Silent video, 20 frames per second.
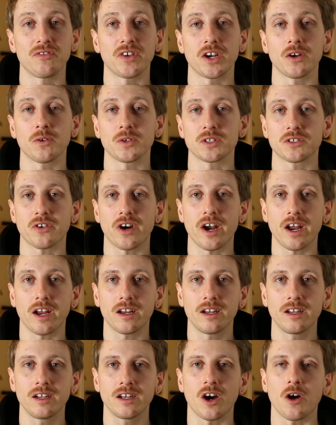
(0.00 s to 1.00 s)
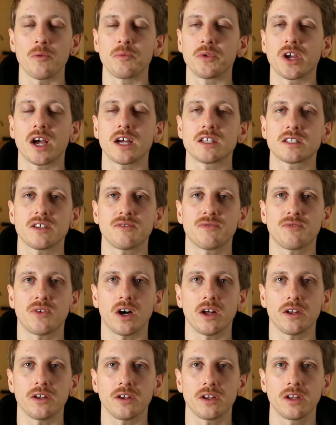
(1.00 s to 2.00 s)
the video was great. Hope you guys had
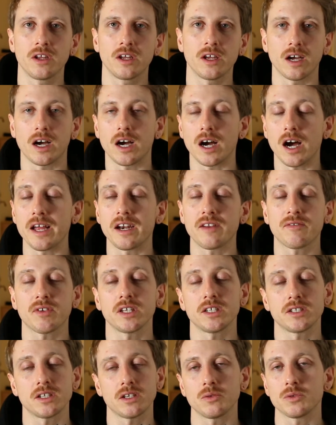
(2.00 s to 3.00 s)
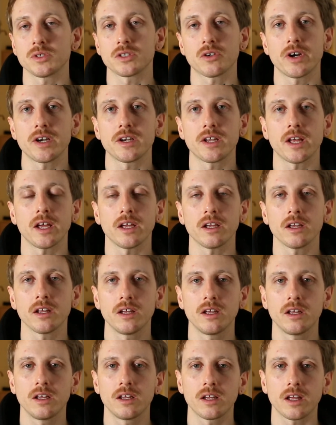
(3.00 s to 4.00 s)
fun. I definitely did. It was a great day.
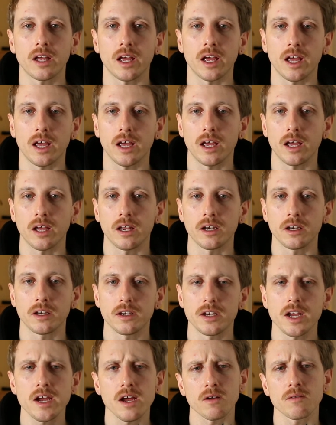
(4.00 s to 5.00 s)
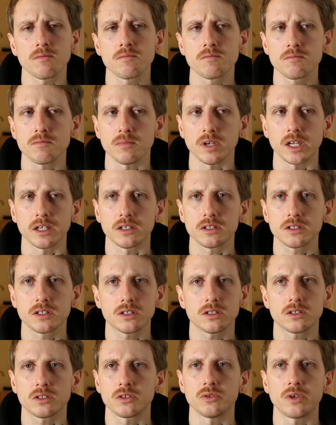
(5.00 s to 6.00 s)
And yeah,
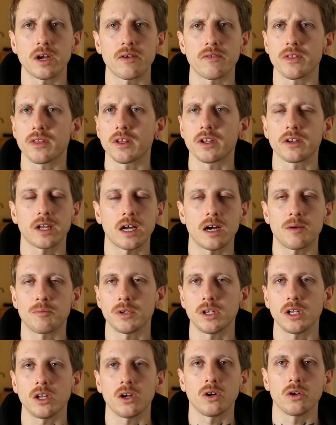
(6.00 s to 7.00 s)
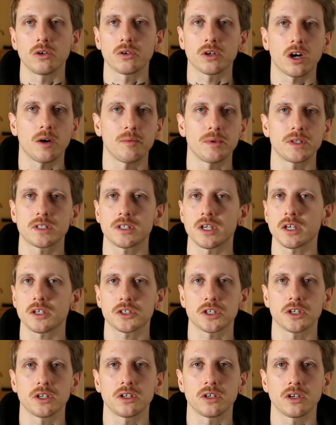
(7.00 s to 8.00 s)
links to everything down below, comment
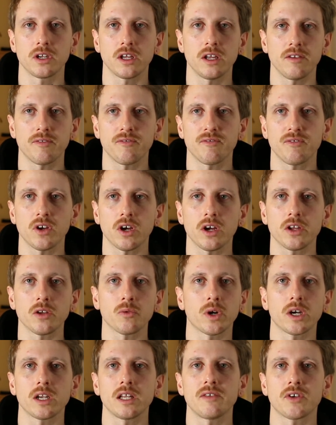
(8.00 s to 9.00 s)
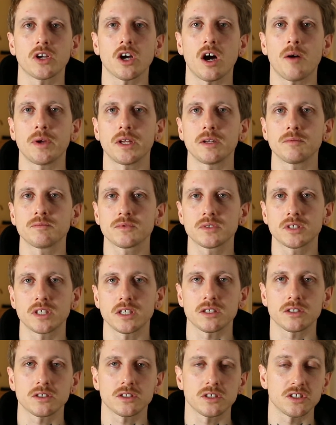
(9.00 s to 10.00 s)
section if you want to leave a comment,
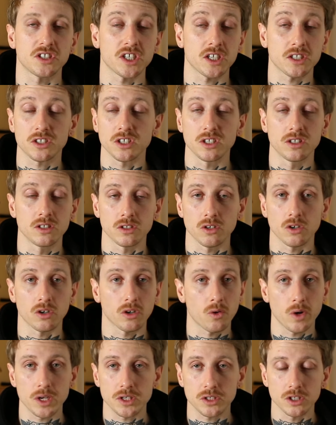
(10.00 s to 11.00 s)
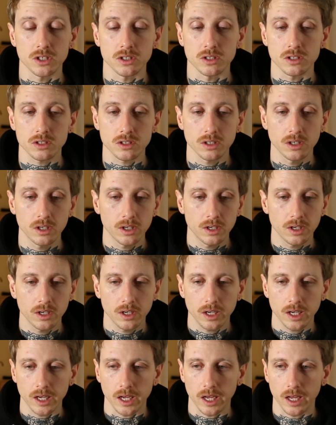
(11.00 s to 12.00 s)
suggestions or questions.
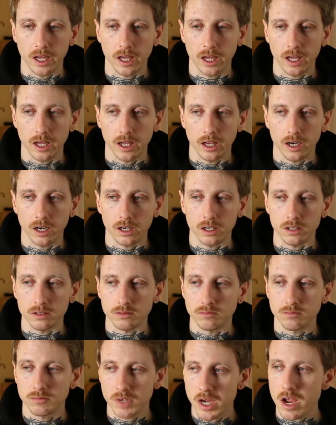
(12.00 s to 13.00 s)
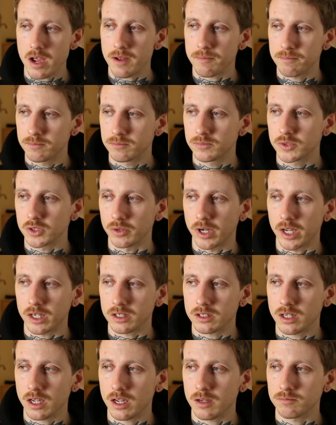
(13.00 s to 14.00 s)
And yeah, till
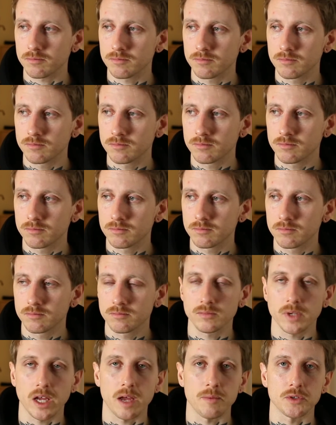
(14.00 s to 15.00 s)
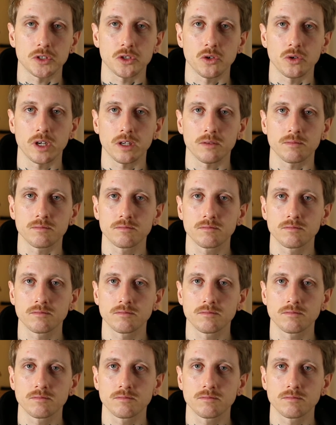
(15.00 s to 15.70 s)
next time, happy shooting.